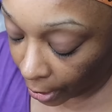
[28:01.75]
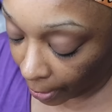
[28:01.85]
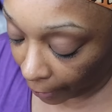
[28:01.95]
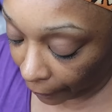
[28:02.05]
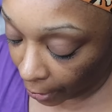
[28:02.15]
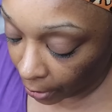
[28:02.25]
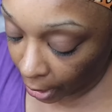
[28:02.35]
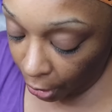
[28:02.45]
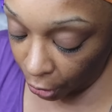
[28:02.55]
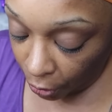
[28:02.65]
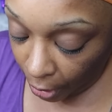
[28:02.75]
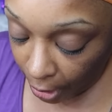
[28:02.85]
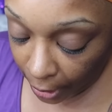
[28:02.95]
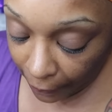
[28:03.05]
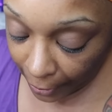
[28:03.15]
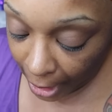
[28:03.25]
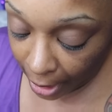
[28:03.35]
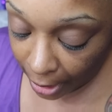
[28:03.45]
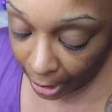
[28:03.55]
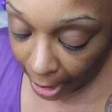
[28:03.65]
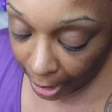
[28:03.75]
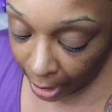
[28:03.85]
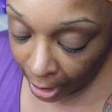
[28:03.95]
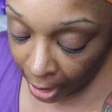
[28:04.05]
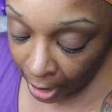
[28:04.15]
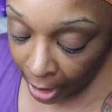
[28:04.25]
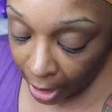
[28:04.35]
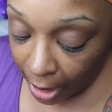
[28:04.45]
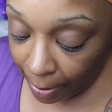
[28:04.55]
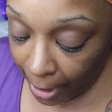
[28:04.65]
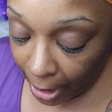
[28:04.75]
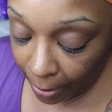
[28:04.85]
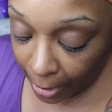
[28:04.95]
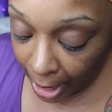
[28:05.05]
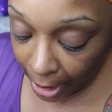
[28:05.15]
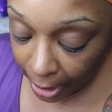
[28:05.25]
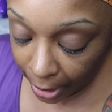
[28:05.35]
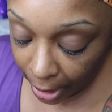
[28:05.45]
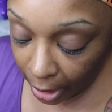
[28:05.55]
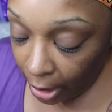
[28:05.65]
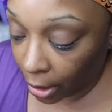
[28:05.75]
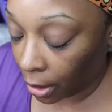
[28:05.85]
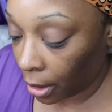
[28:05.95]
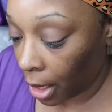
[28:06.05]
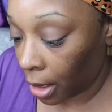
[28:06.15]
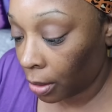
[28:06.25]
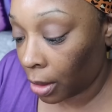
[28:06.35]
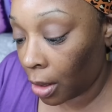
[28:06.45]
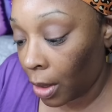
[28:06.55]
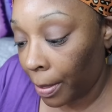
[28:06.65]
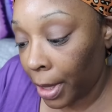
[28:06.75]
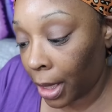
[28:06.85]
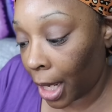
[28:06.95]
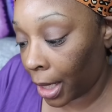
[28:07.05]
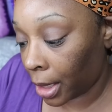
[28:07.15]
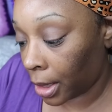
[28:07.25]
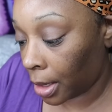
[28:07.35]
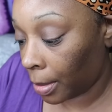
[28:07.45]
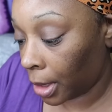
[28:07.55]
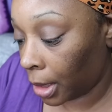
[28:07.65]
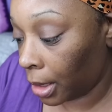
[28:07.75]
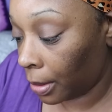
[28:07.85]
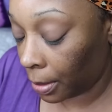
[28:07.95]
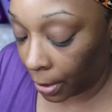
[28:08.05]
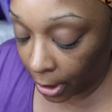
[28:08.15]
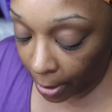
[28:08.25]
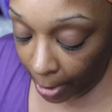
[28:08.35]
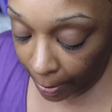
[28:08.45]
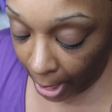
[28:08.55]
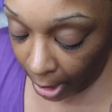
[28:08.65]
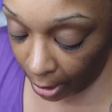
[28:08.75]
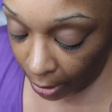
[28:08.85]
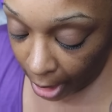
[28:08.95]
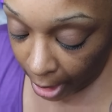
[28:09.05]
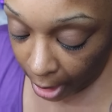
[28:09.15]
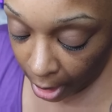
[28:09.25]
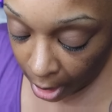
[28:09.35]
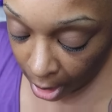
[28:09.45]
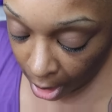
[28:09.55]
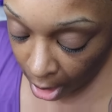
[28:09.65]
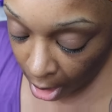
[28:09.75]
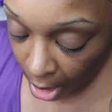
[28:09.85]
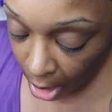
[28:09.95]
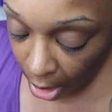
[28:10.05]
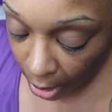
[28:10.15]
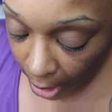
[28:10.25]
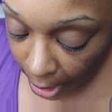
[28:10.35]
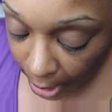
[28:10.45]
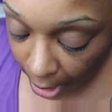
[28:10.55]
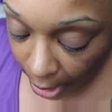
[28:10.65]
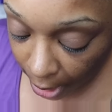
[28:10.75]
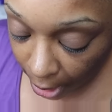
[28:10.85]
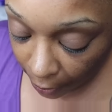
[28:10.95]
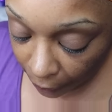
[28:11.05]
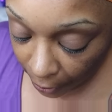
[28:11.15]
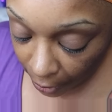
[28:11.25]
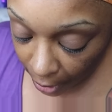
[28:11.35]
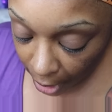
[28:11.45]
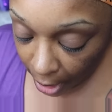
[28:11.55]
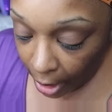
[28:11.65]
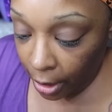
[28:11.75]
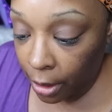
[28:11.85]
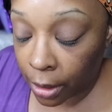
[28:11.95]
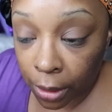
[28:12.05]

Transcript: to my phone, it shrinks the files like and make them not as clear. I don't know. I've been liking some of the clips, but some of them I don't like. So I guess I just need to figure that out.